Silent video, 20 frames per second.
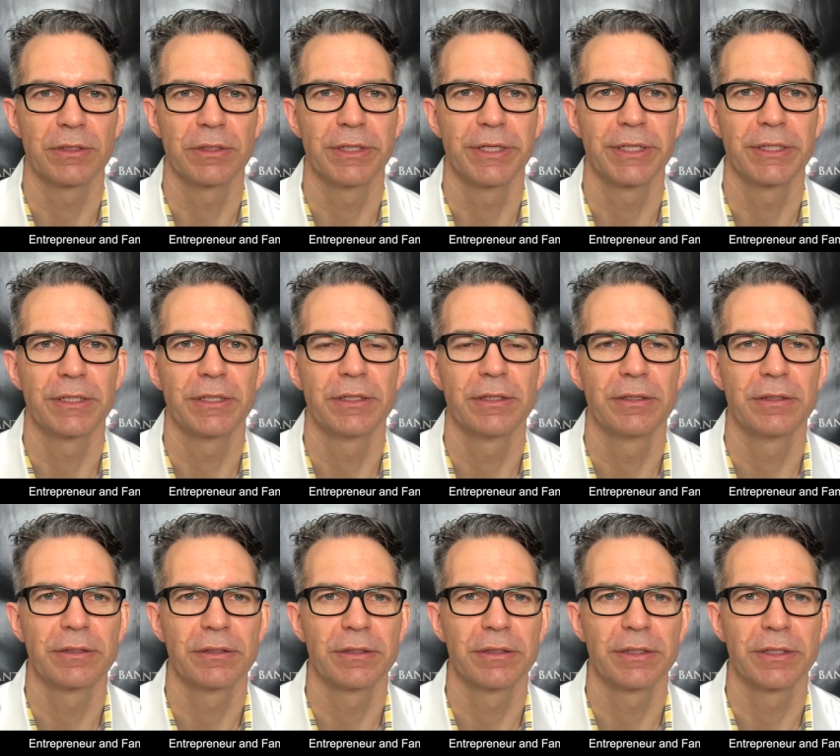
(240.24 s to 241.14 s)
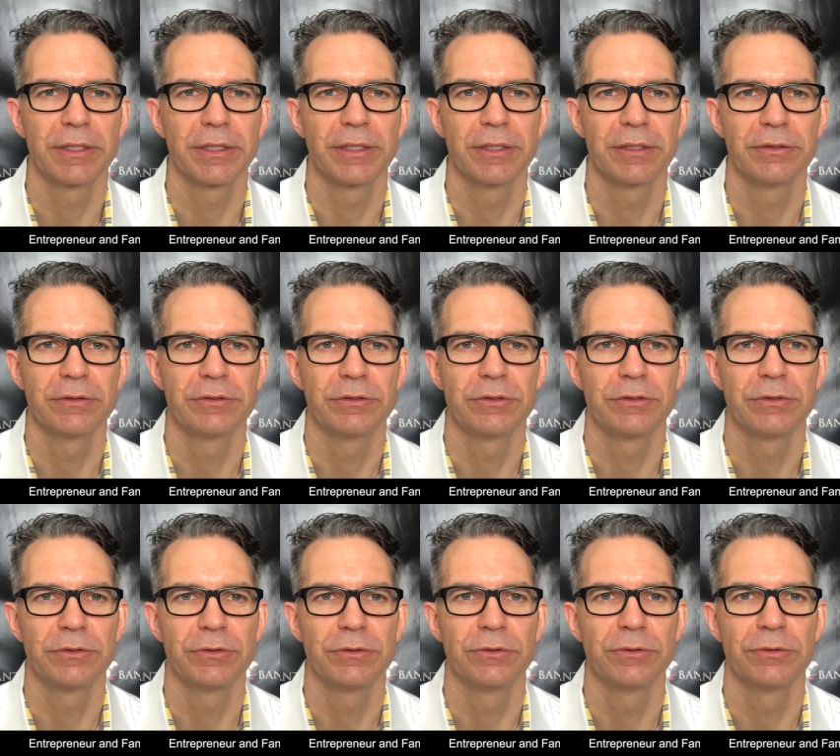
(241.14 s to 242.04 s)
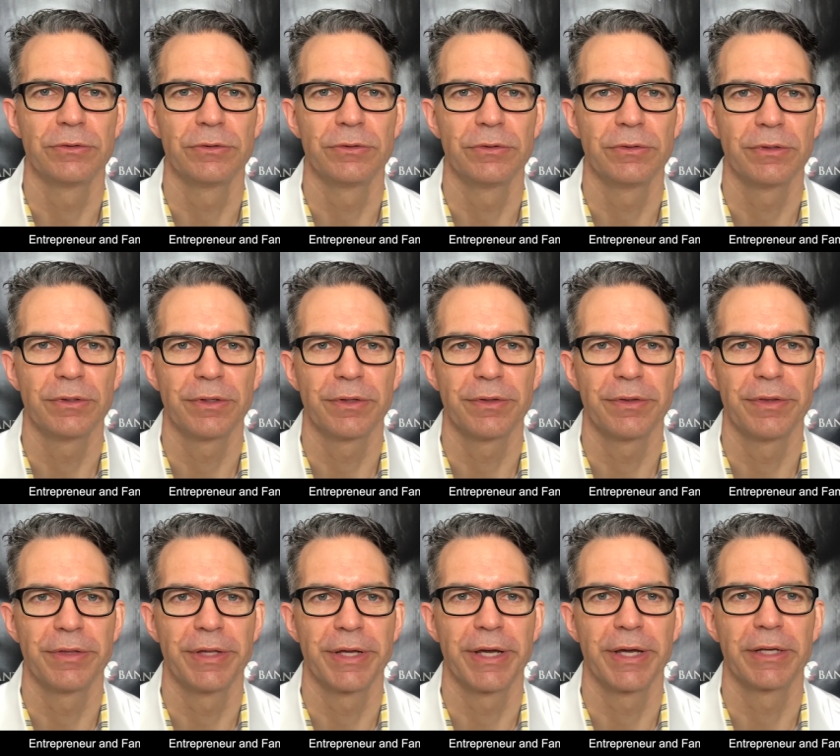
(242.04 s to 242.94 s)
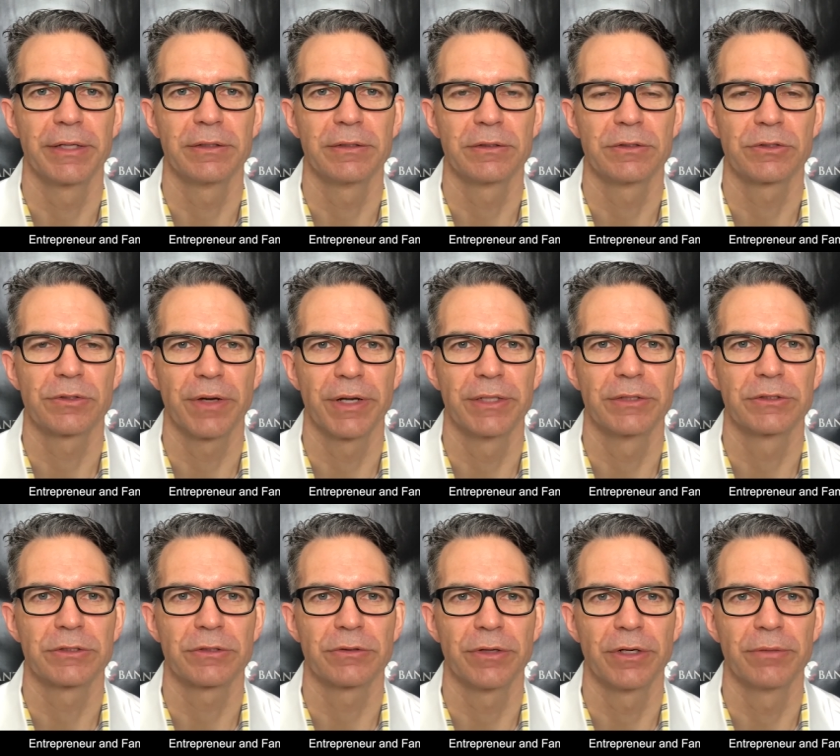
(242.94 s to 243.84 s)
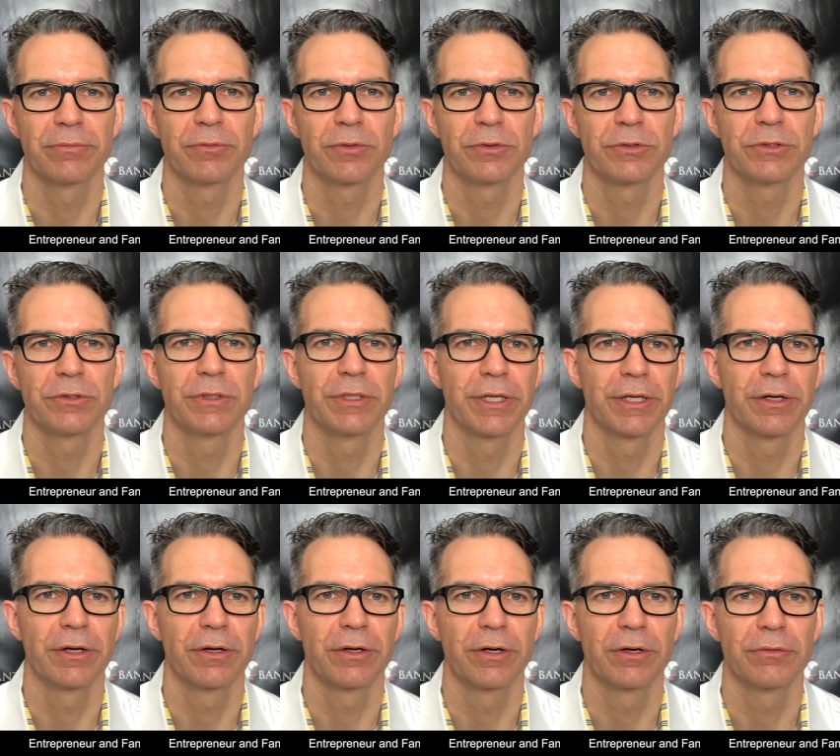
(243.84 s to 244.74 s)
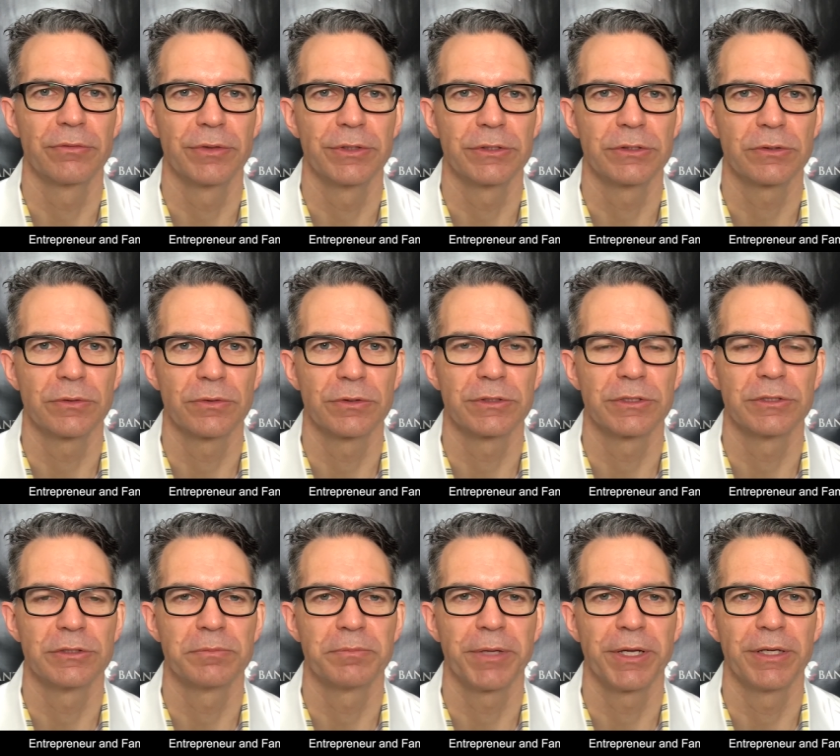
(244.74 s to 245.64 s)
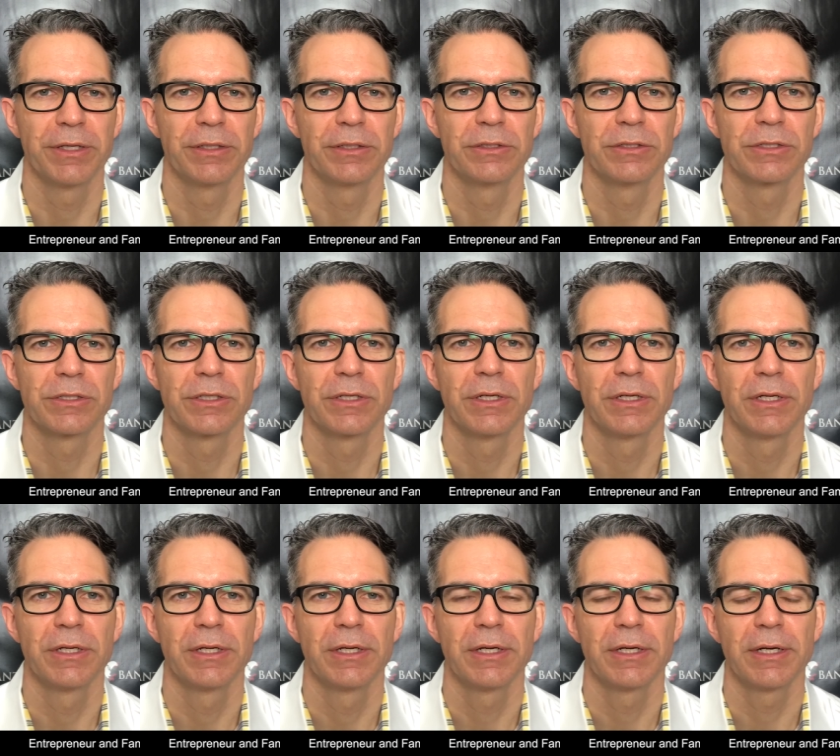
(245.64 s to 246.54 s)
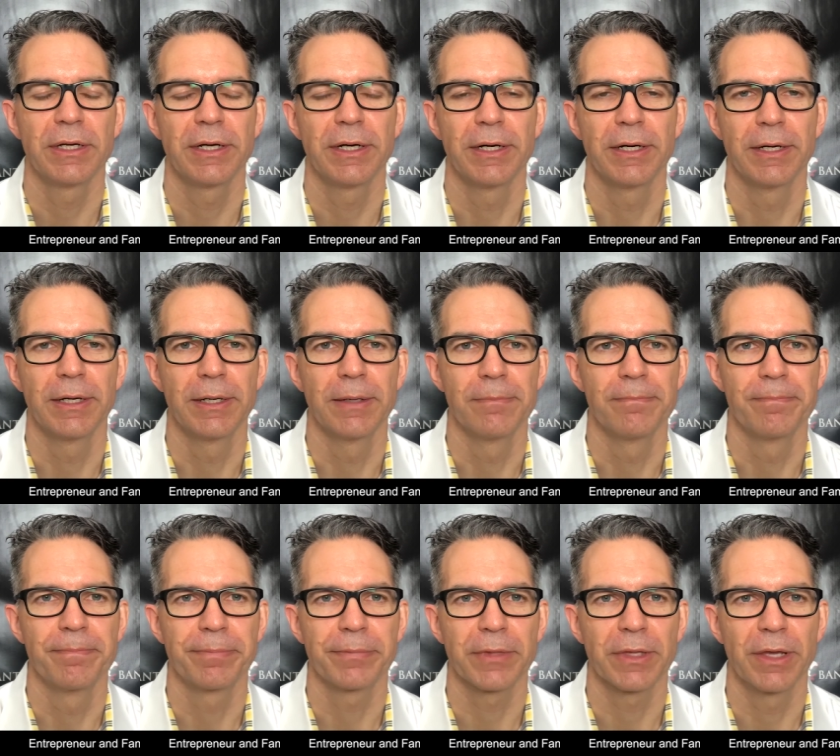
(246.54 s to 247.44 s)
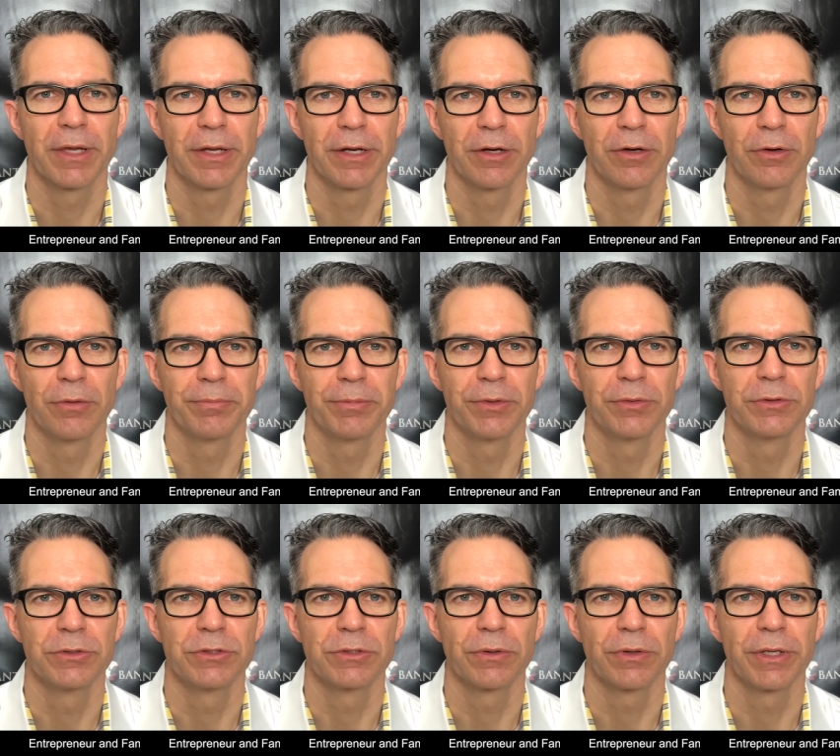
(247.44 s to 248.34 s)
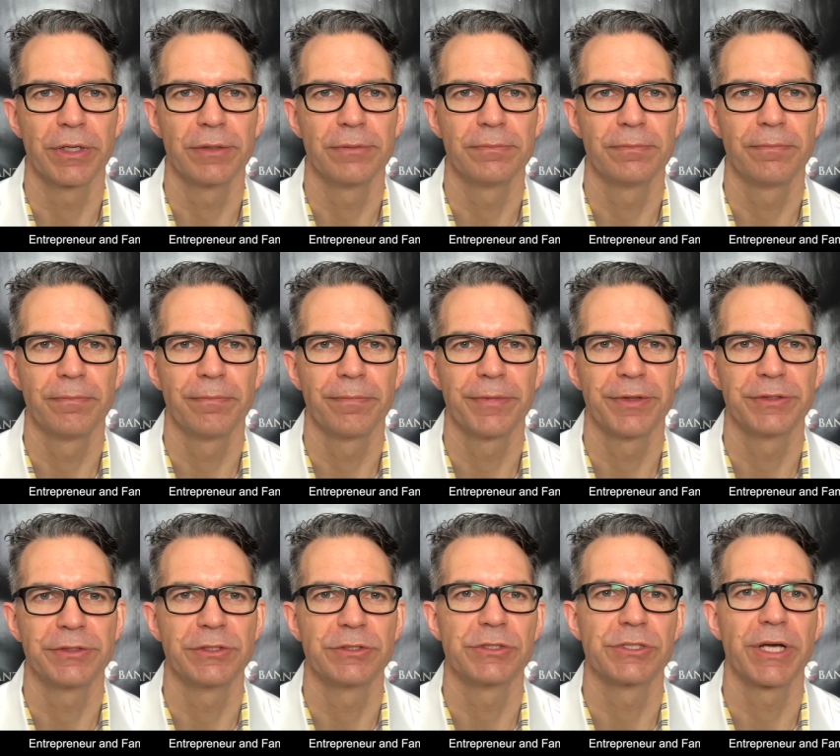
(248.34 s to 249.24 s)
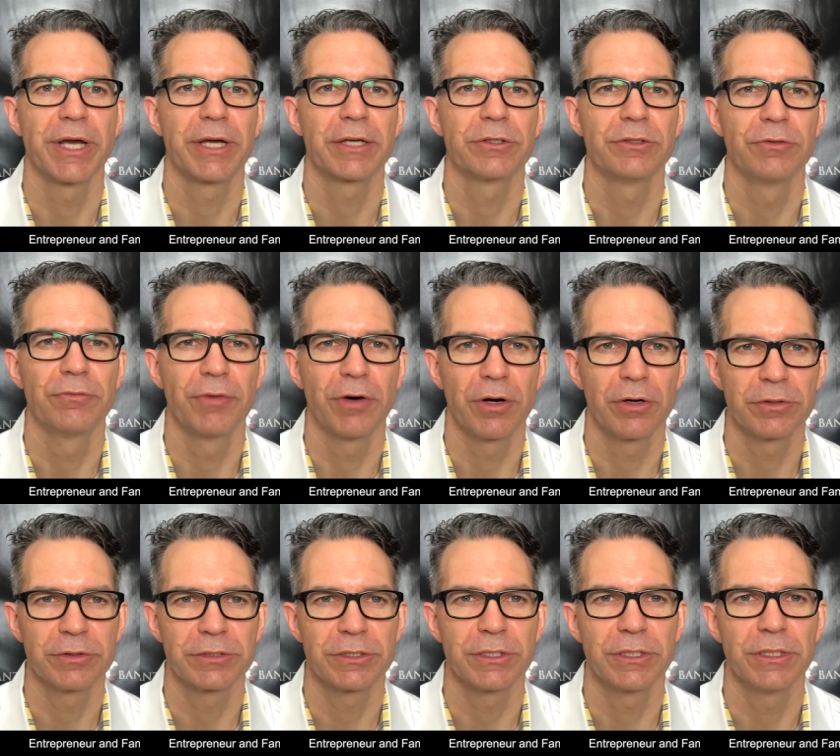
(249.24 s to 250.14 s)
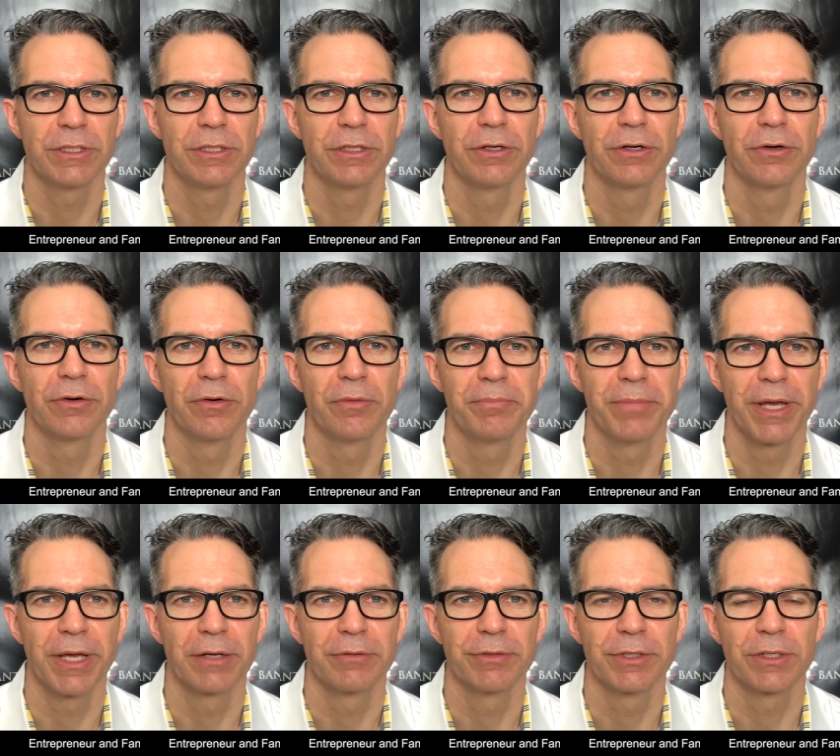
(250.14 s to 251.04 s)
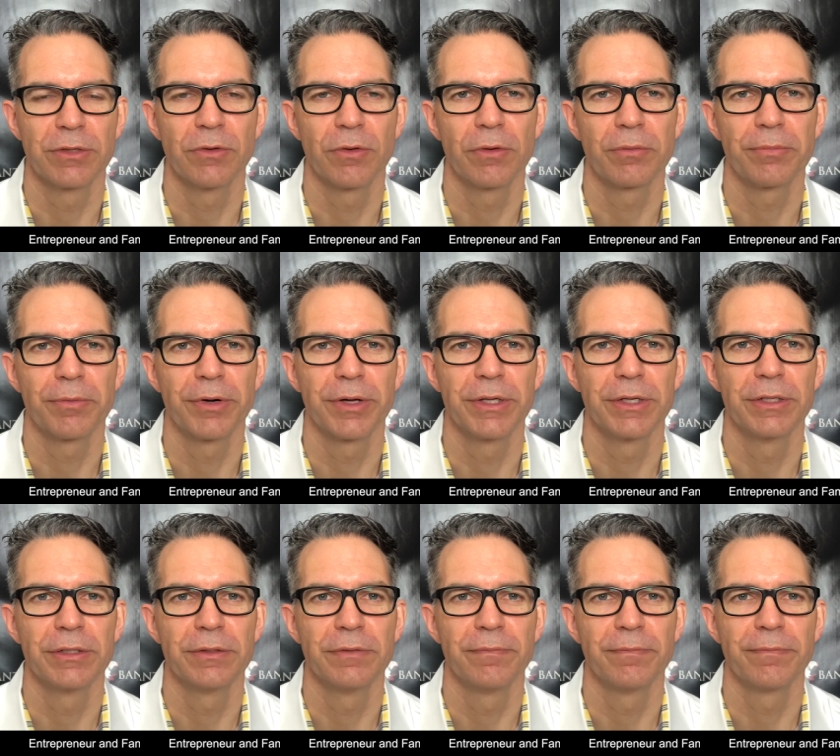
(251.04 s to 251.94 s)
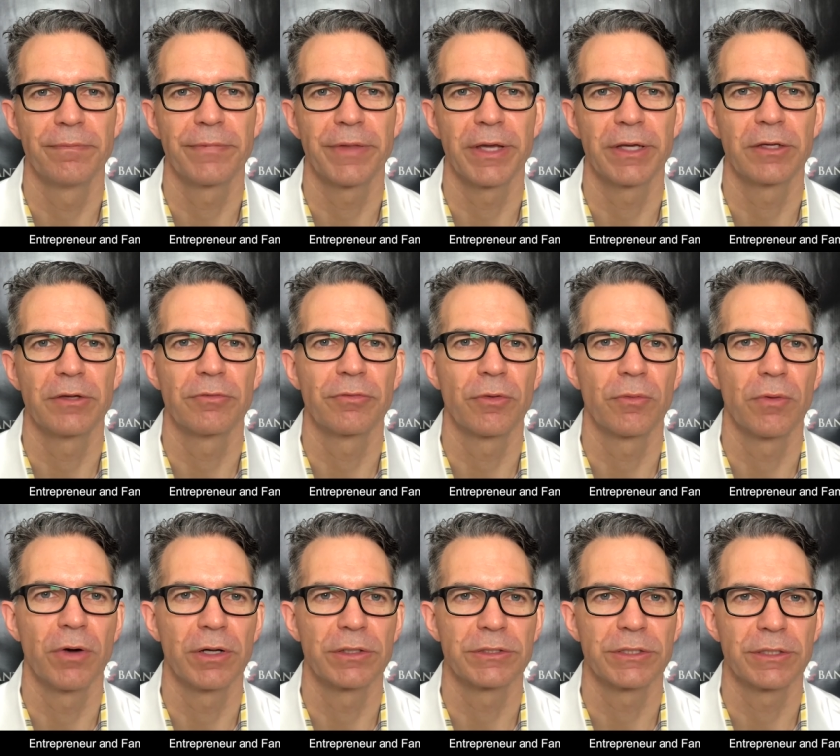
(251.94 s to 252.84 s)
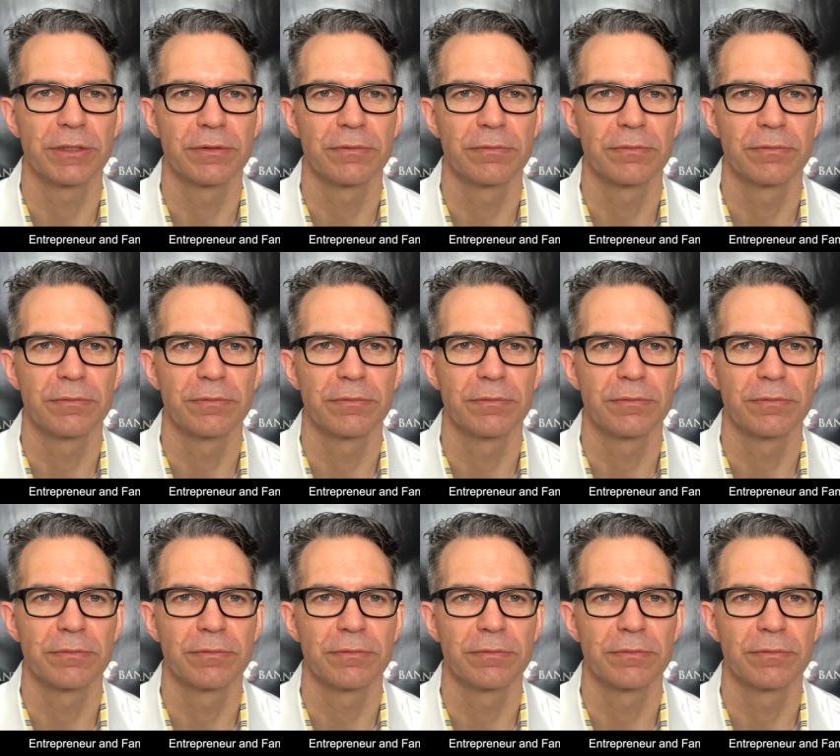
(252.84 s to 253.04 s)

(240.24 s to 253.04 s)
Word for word: link to that transcript, which you can get on our resources page. And I hope you enjoy it. This is Jack Duval, CEO of Bantam Incorporated. Thank you for watching.